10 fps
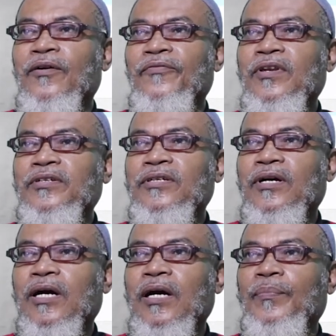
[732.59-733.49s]

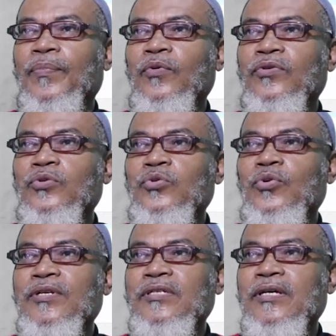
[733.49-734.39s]
finishing up with
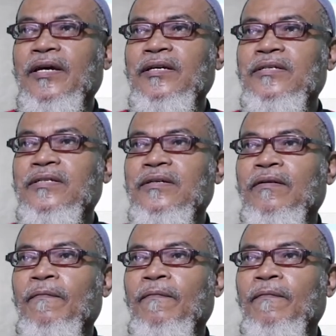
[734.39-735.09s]
28,